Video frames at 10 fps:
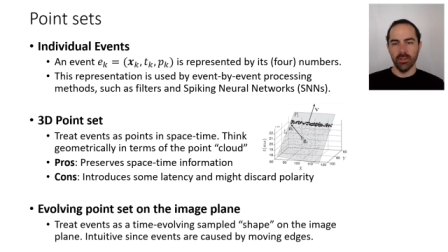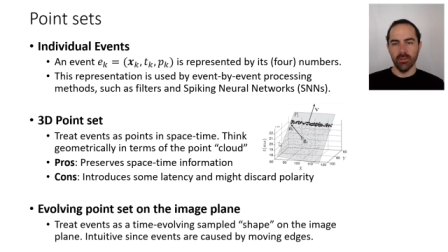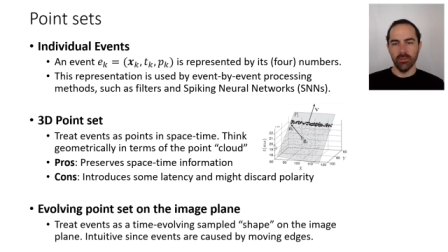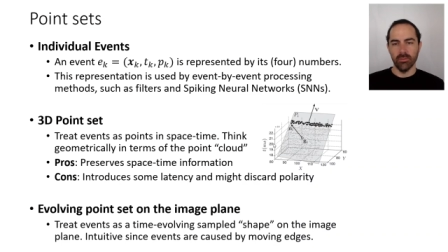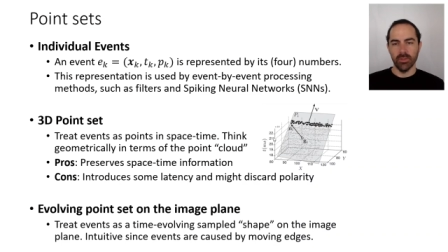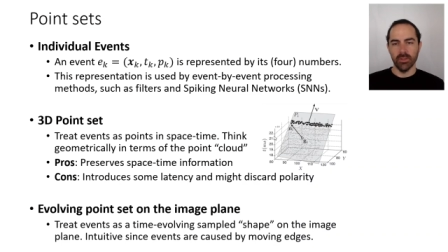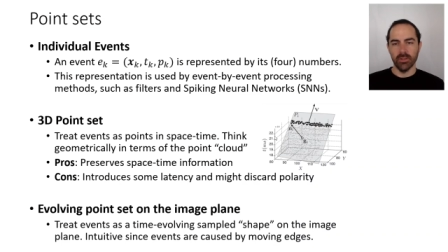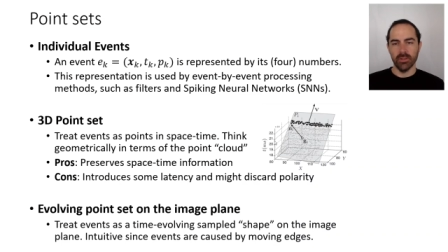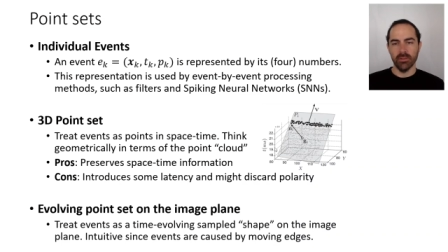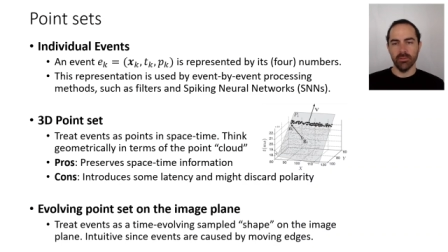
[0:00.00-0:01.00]
oh wait
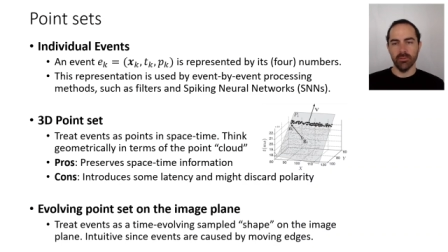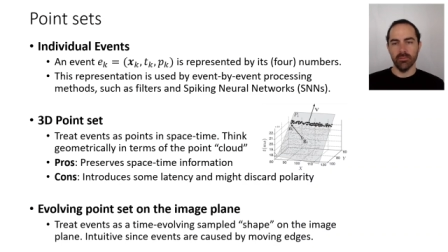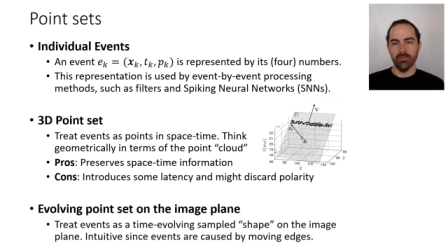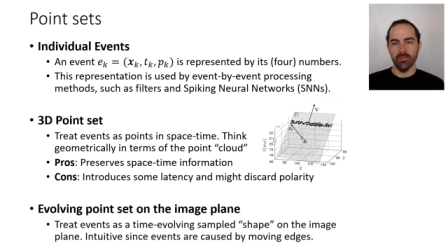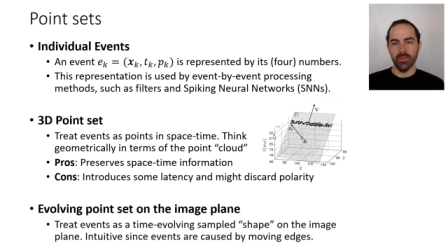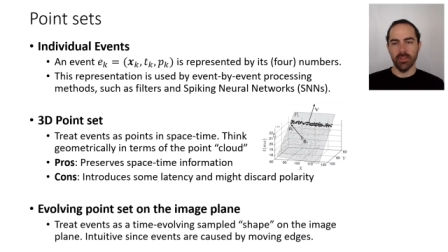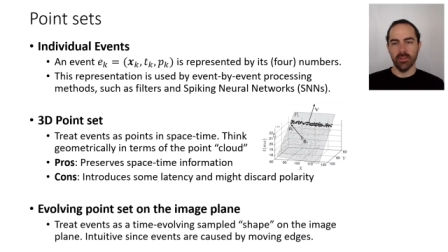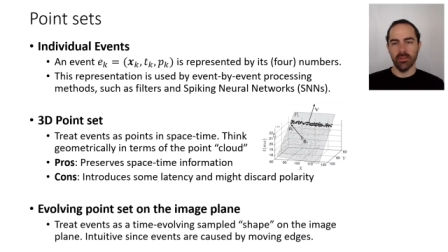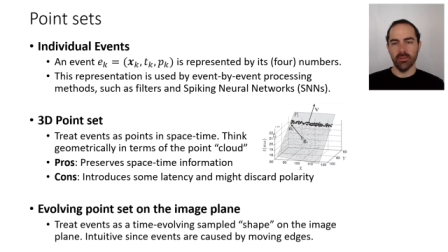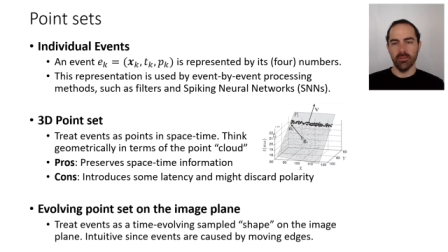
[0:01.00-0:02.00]
from like
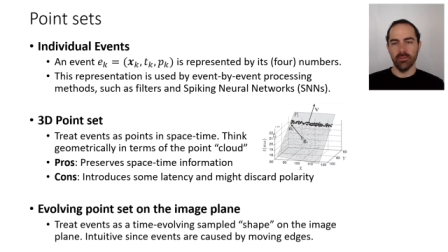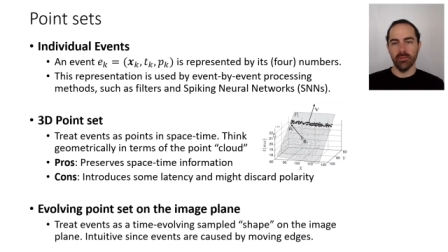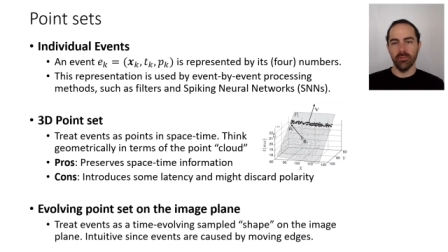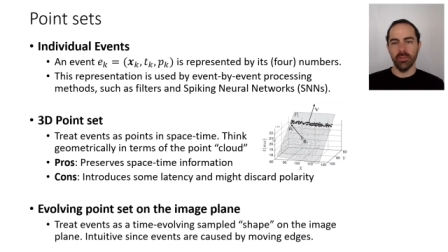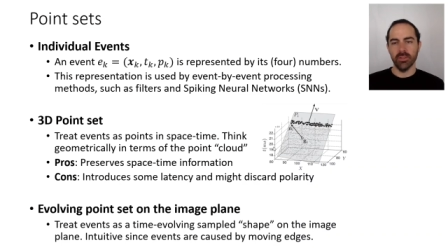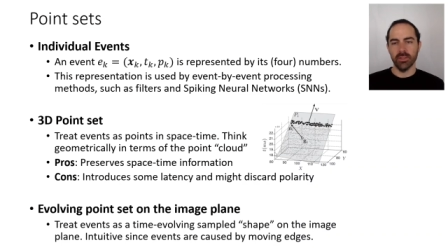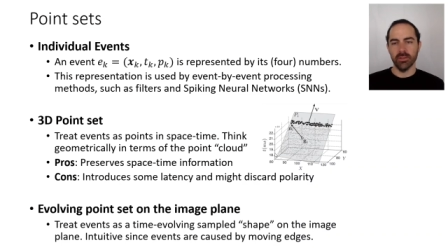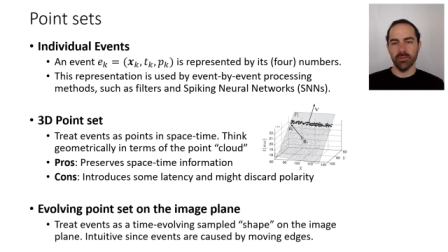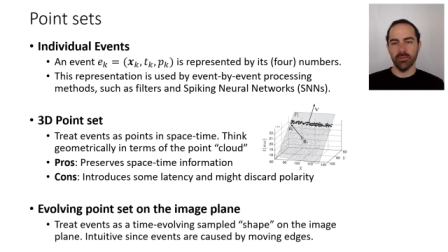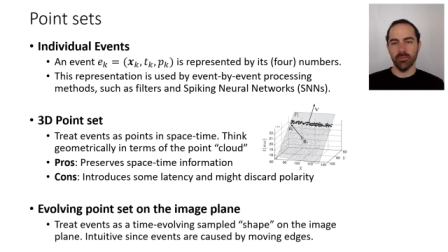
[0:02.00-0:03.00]
4
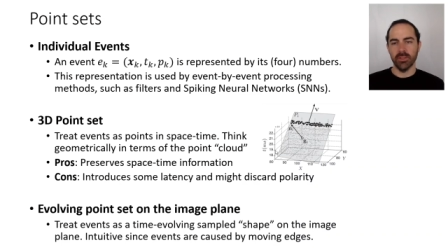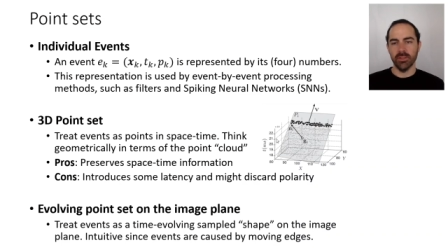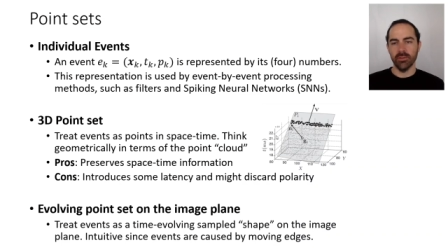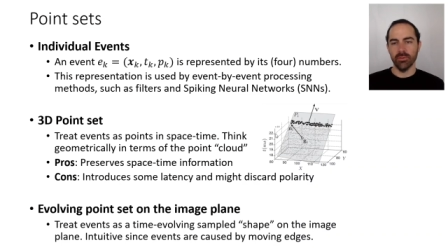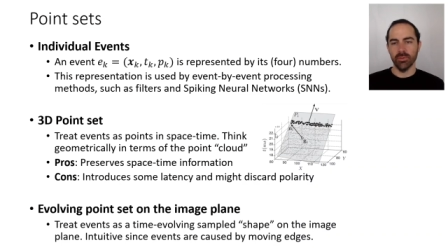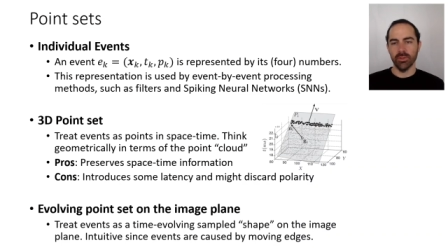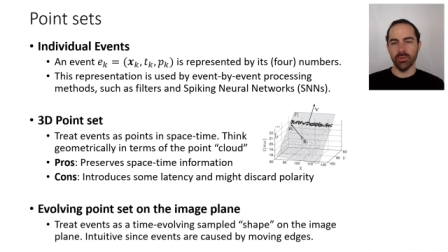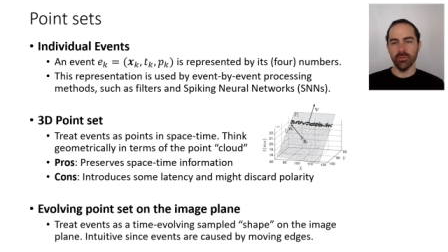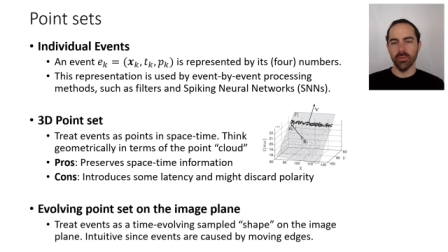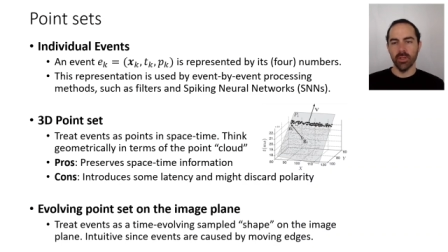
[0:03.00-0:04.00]
milliseconds from 18 to
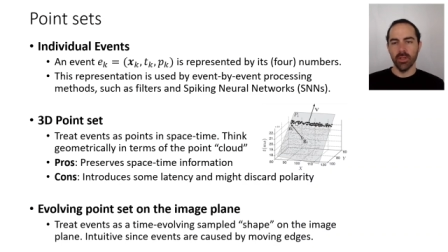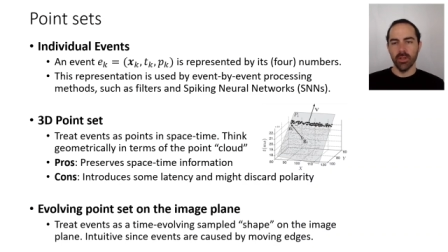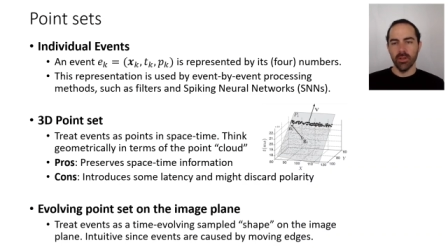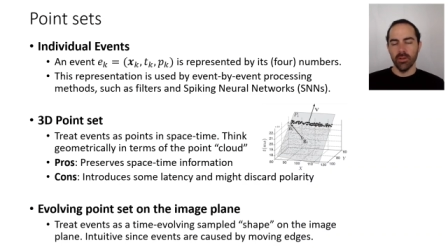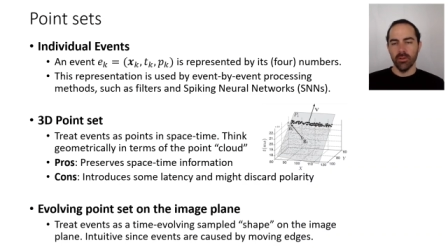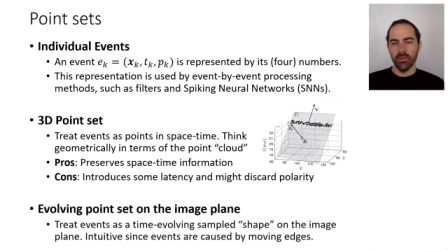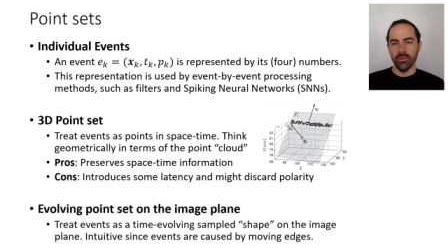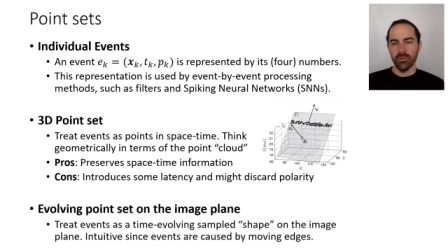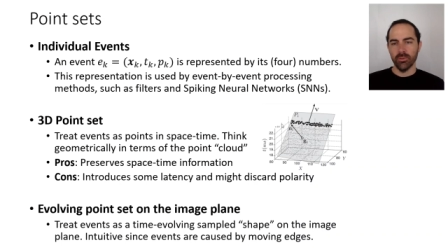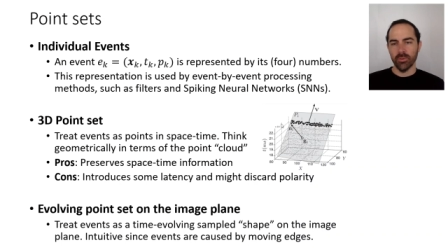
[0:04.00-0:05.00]
22 or
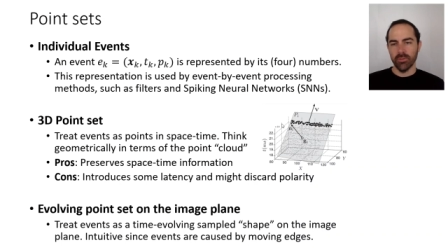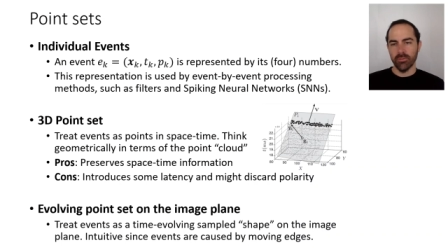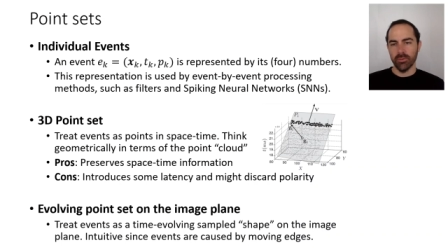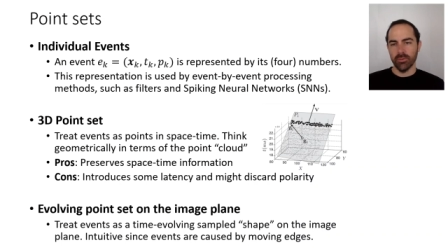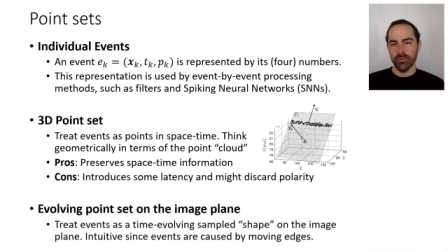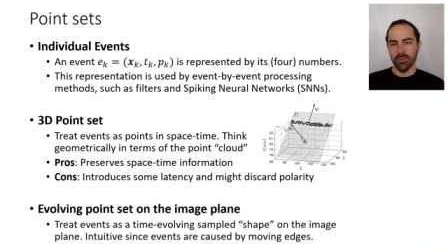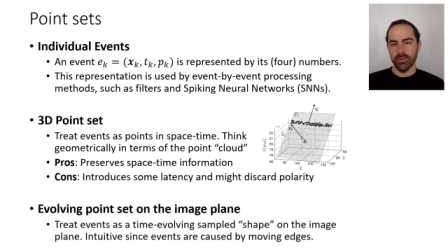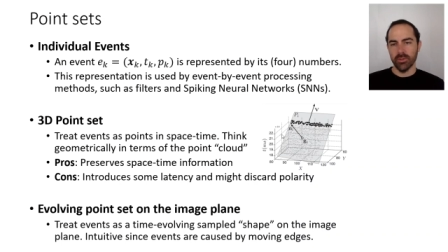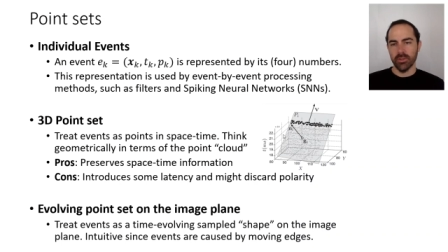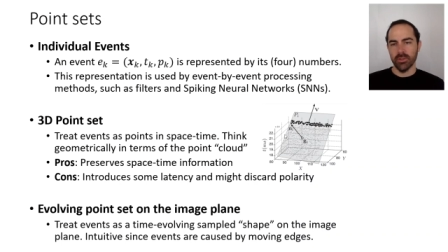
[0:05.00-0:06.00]
you could wait for
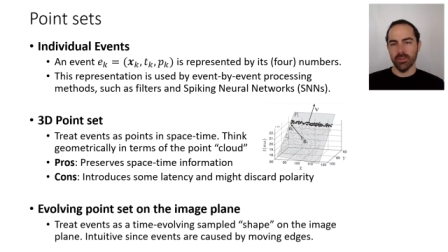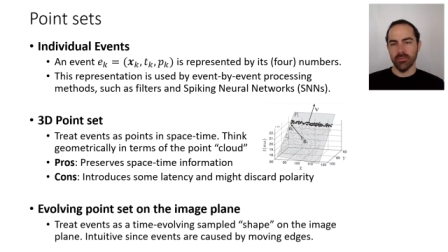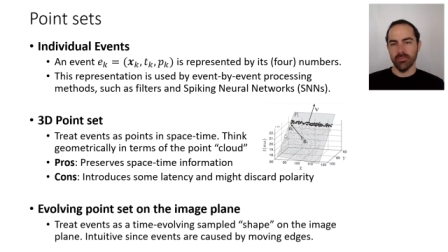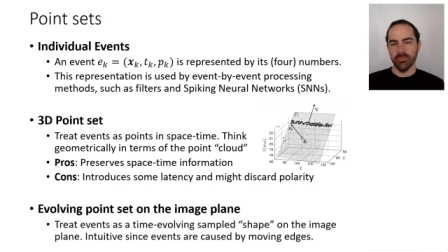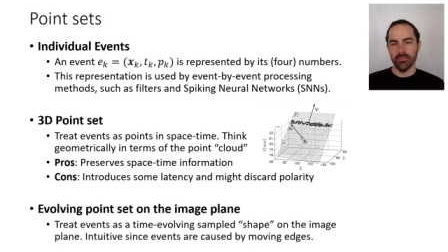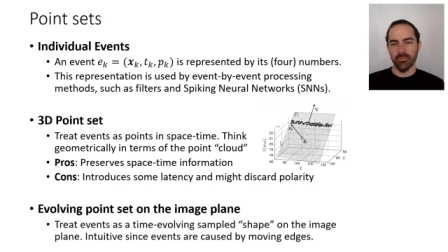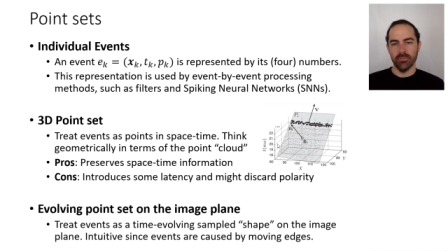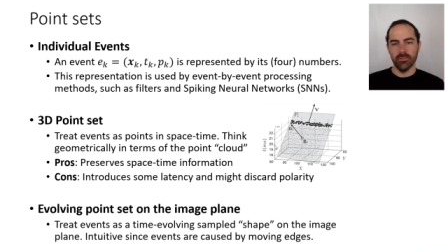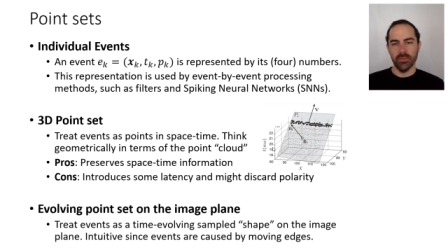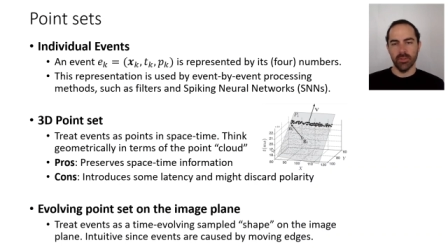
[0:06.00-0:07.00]
uh,
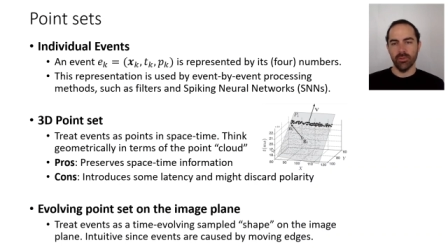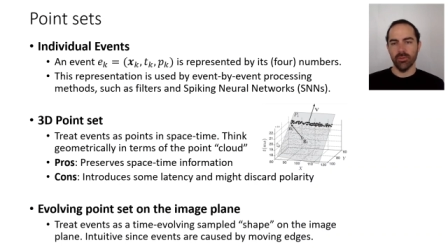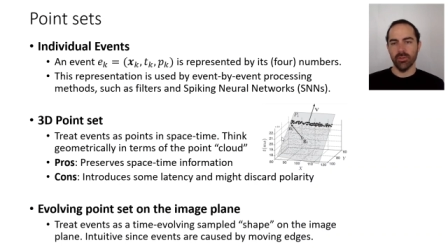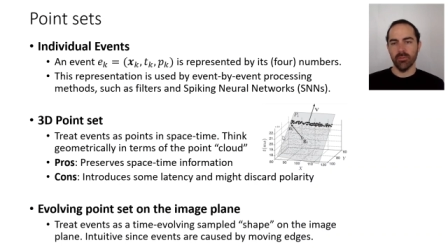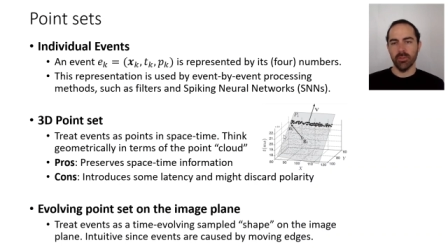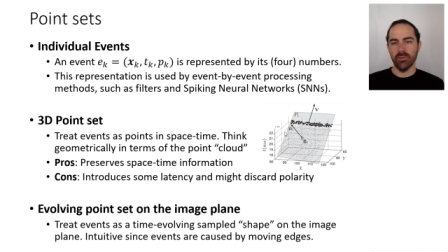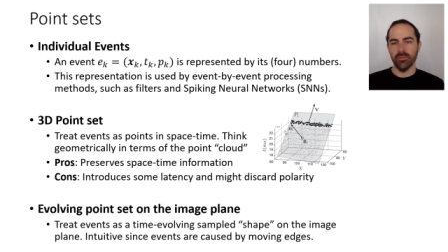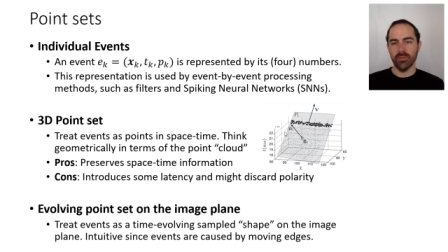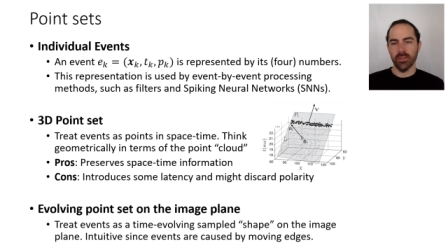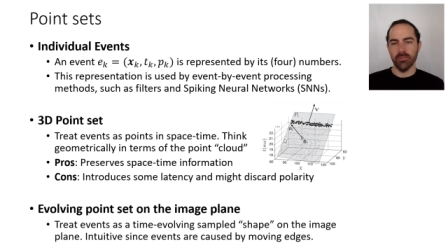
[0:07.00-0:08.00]
a shorter amount
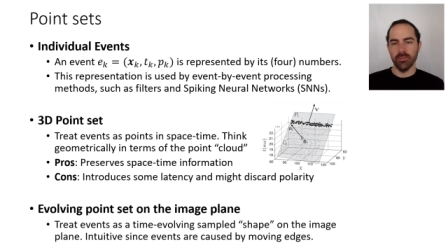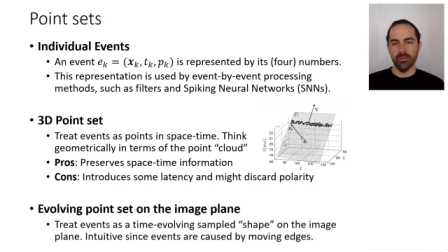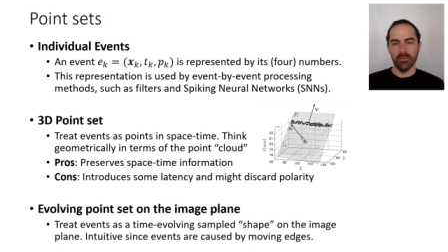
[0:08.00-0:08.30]
of time